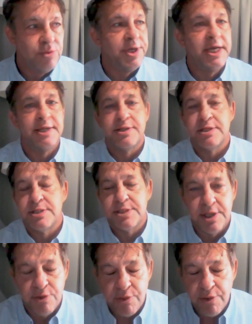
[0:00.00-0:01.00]
we get this
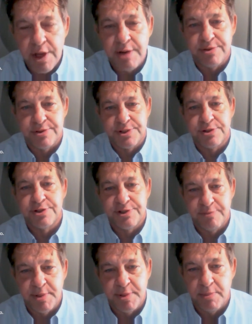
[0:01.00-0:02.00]
incredible surge
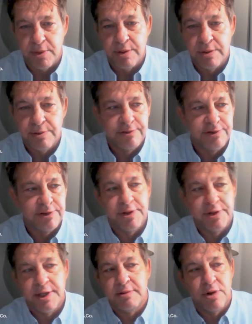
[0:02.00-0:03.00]
of people.
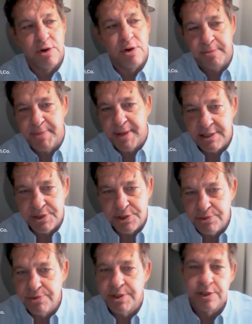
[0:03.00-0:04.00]
So that over the past
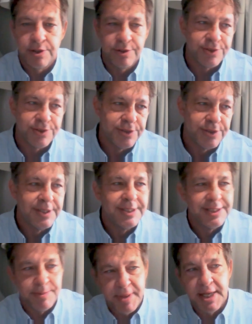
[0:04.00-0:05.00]
two years,
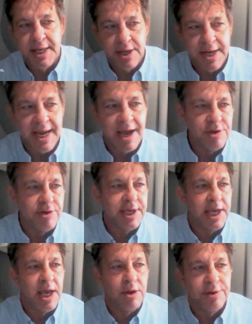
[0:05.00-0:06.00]
depending on how you
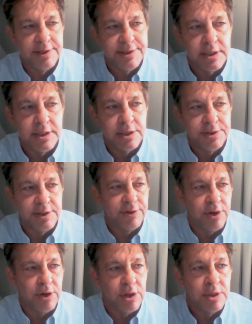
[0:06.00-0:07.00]
count, it's a little
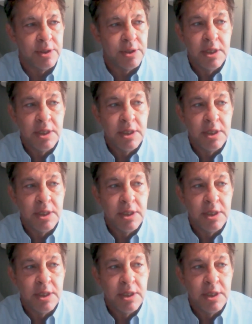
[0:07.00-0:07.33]
difficult.